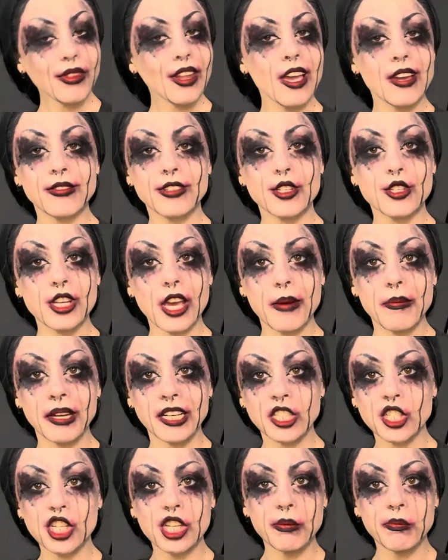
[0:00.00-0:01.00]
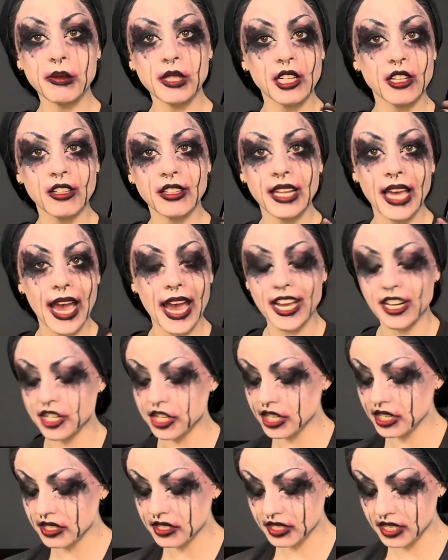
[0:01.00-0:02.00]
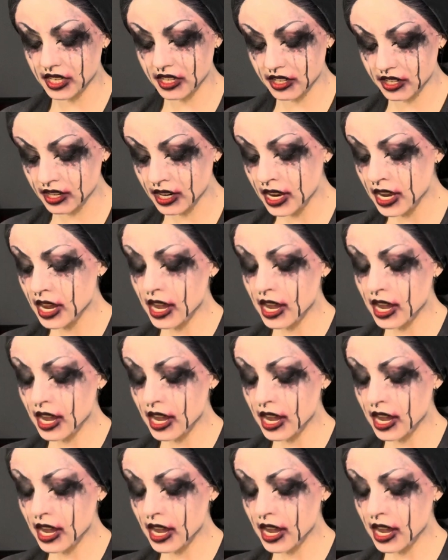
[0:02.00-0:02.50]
I've just got my cheap little lashes here.